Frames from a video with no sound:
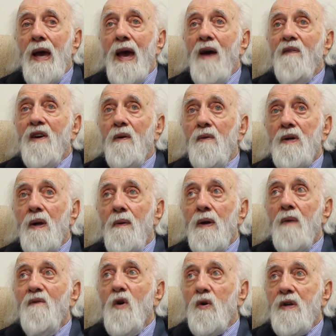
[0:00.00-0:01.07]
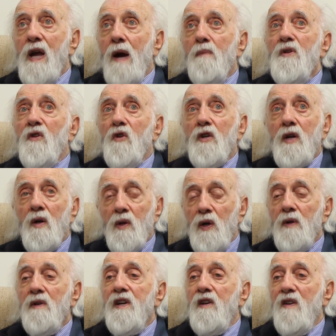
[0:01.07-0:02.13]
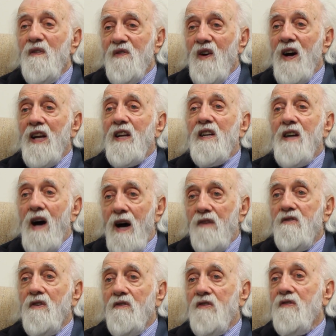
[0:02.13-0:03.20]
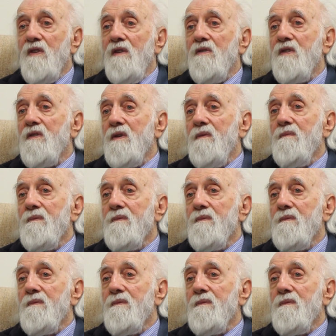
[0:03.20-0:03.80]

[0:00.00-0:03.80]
have a vocabulary to clearly define consciousness.